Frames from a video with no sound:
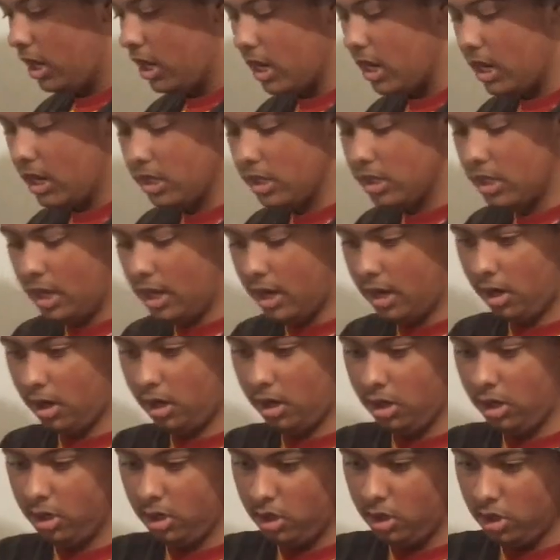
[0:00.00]
in
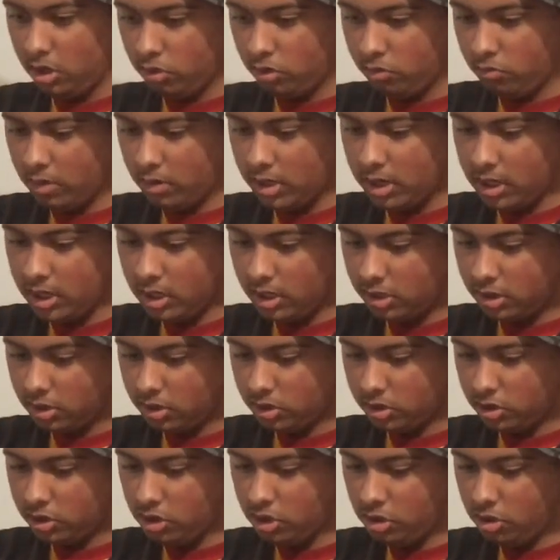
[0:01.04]
there. Three,
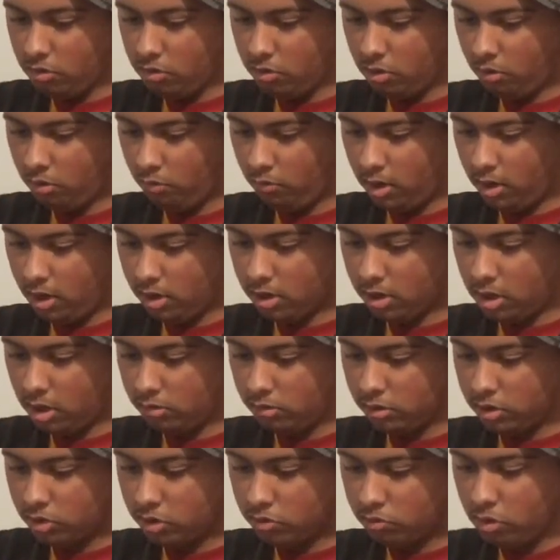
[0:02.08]
two, one,
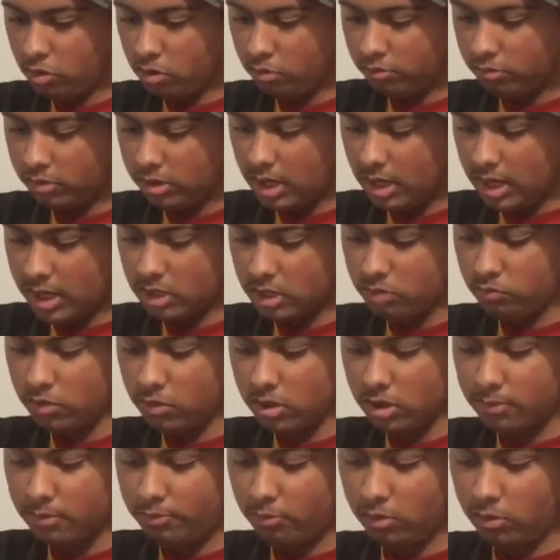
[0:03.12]
go. Screw this. We're
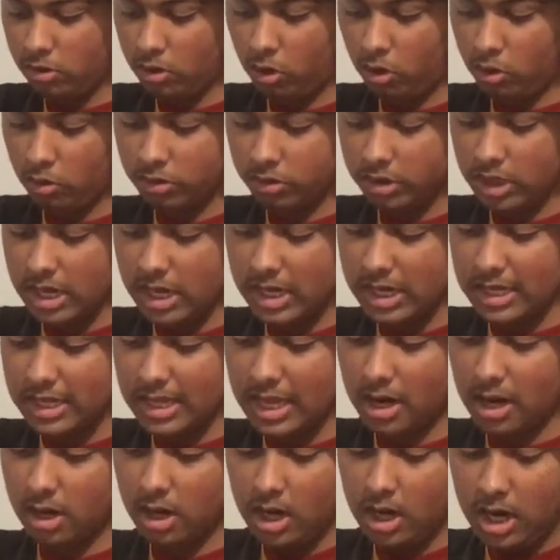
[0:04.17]
going to pour the whole thing in
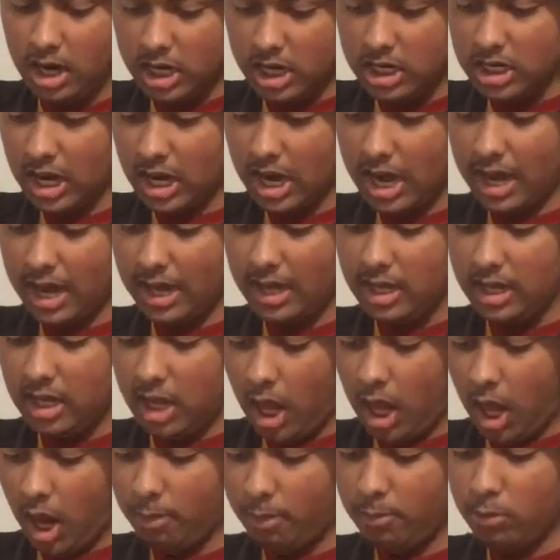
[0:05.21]
there. Yeah,
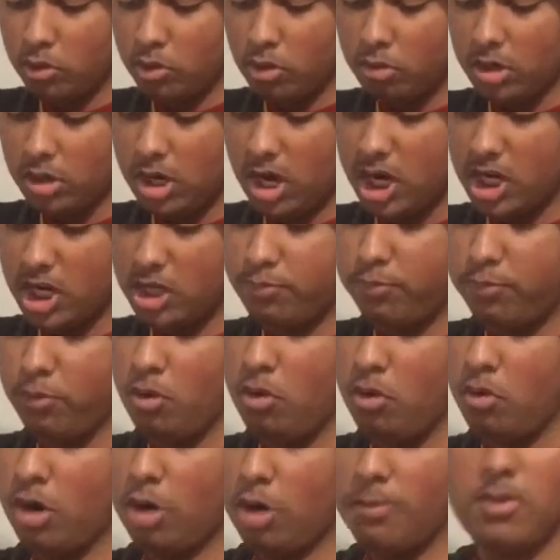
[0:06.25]
I'm gonna go get a
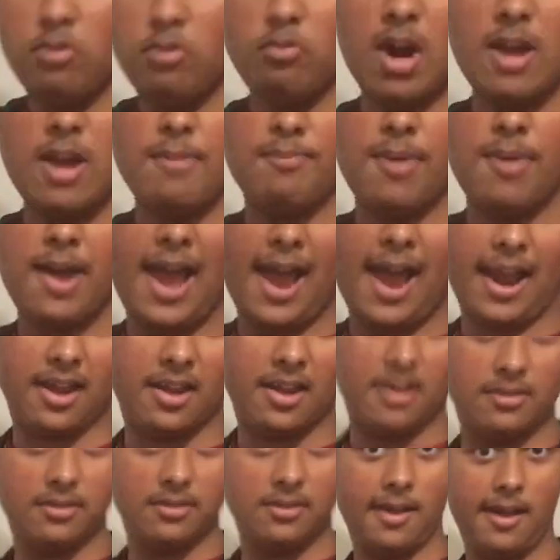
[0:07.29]
spoon. I'll be right back.
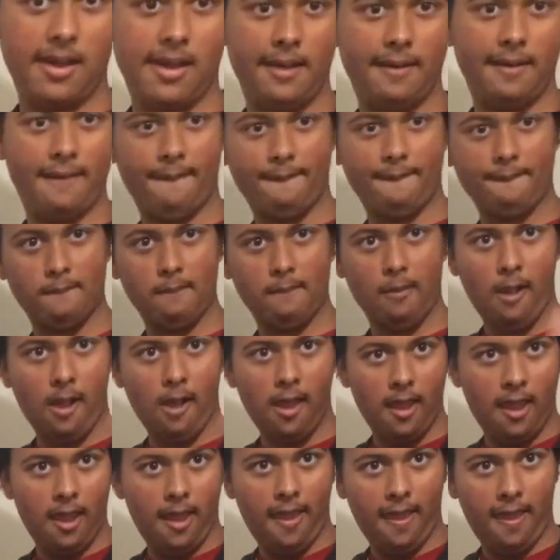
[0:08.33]

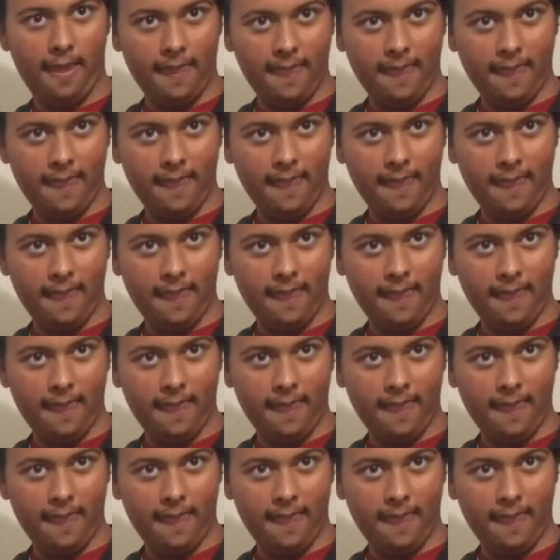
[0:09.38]
Now